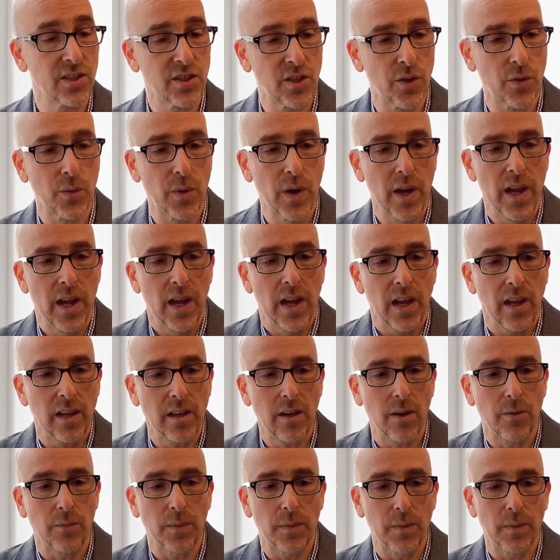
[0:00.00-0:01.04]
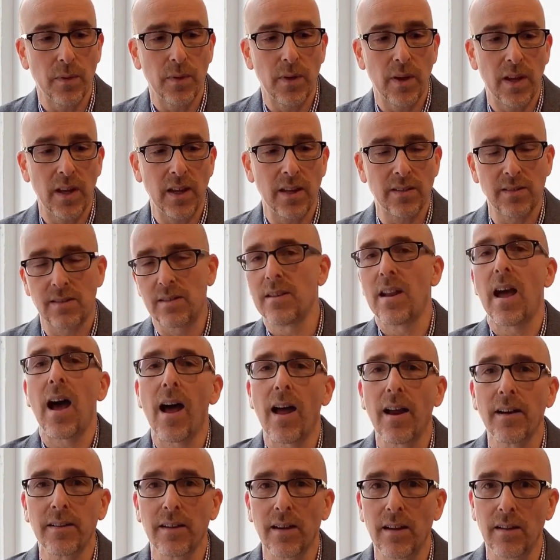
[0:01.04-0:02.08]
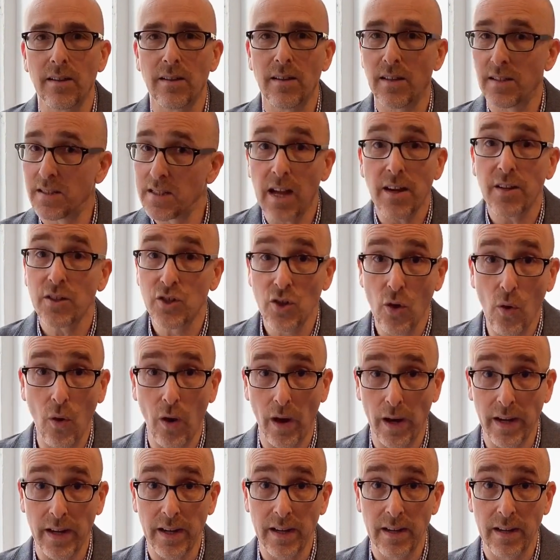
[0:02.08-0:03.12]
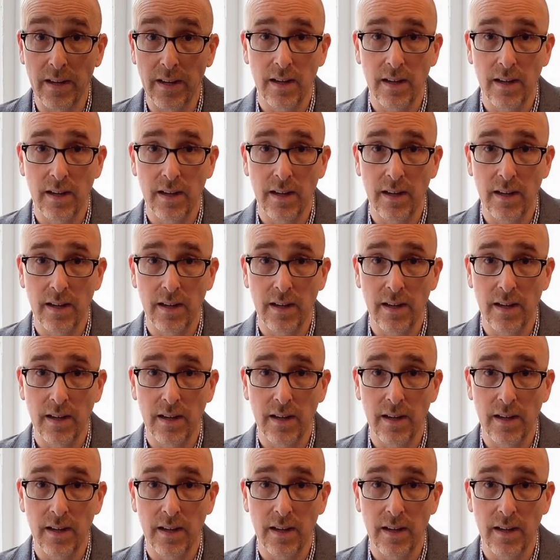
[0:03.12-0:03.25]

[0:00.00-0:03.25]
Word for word: So, you know, it's not, it's not a toy.